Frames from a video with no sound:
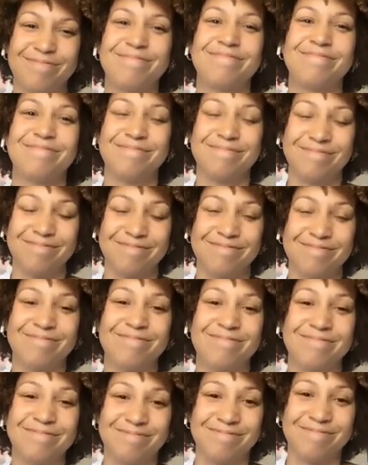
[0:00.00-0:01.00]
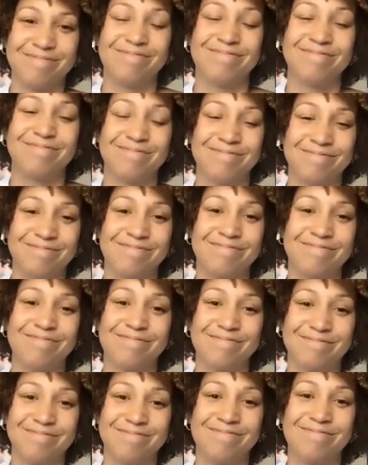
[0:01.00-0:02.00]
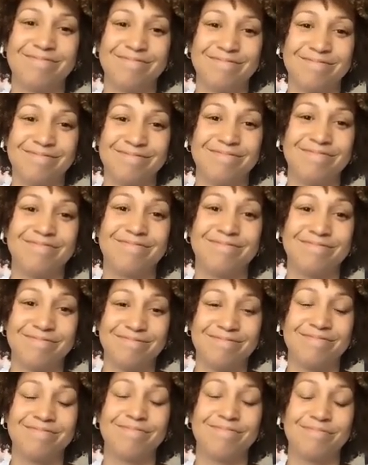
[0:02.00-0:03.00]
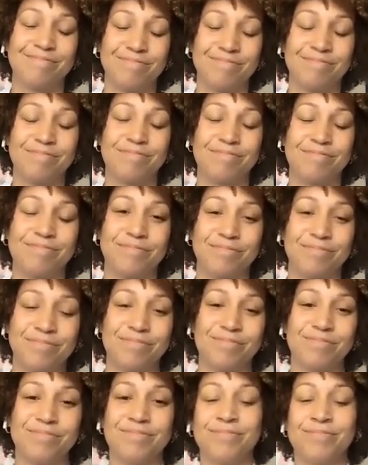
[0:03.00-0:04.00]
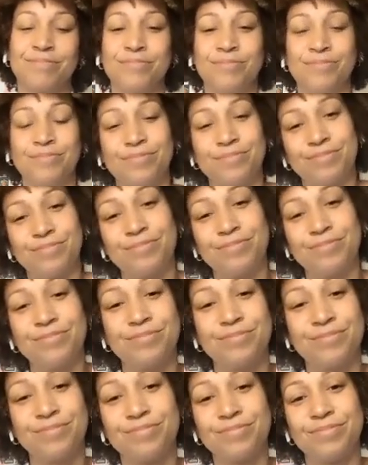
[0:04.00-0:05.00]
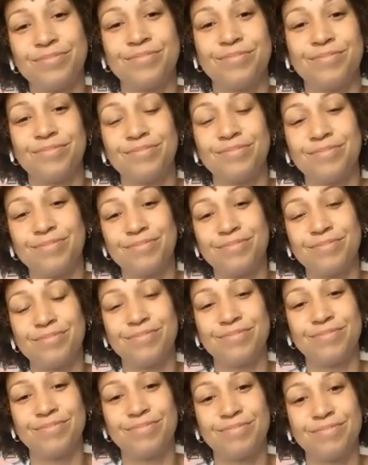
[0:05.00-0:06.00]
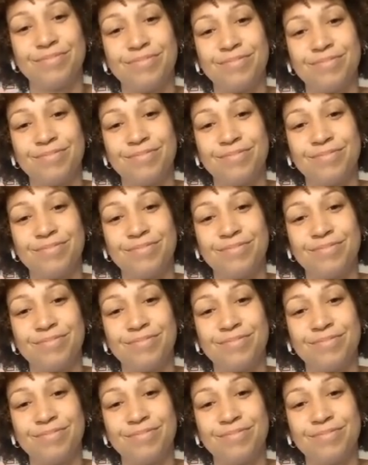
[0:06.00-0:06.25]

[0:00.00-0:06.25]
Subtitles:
[no speech]